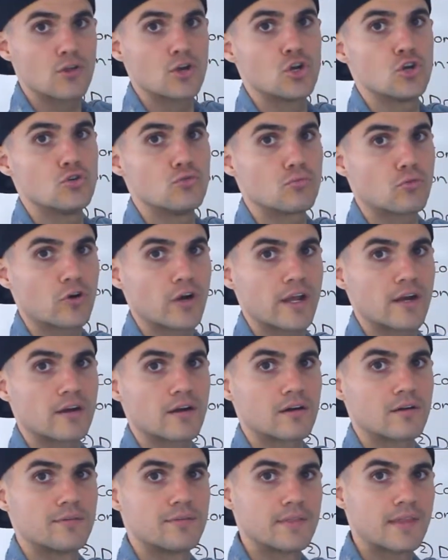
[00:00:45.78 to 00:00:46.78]
the
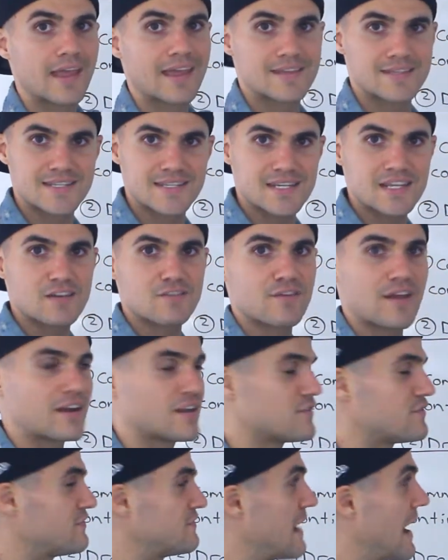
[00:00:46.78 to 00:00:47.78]
numerator and see if
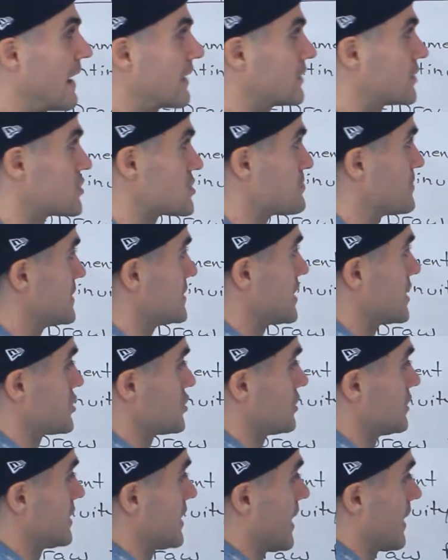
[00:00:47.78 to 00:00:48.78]
any factors
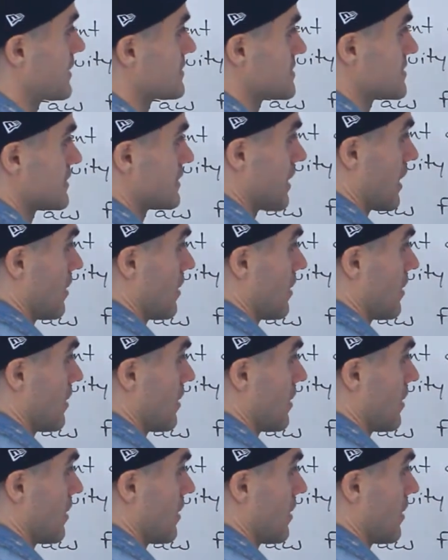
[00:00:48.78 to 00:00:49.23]
potentially cancel